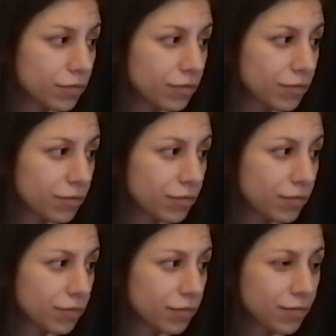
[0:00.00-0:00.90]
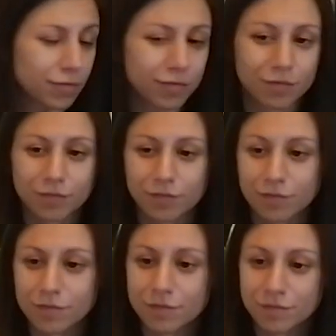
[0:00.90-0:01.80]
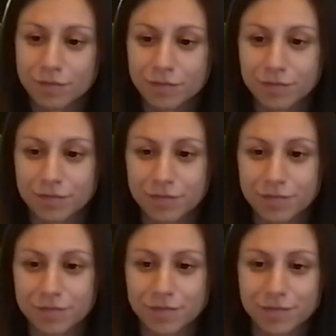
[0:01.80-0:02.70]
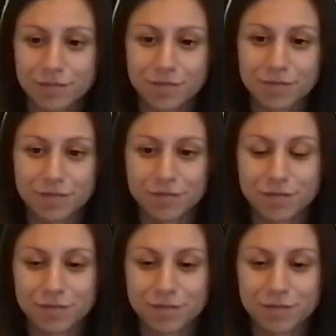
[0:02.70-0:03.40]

(silent)